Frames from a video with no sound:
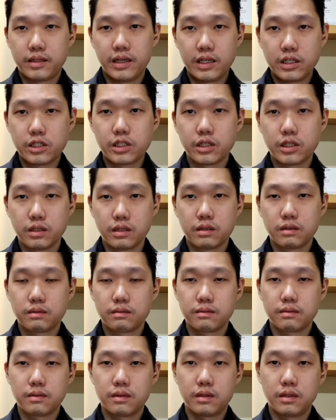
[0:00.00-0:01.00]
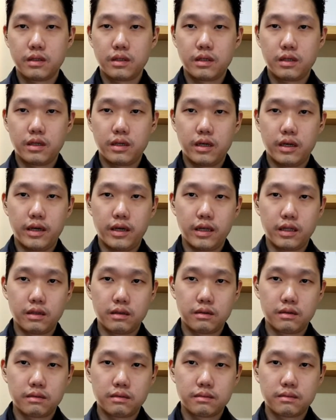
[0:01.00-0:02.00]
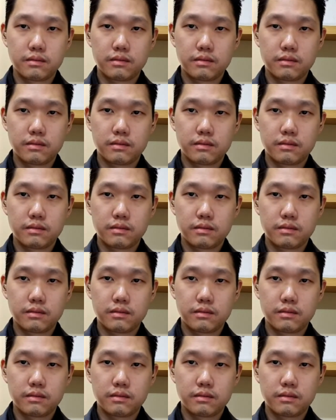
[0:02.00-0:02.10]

tension. And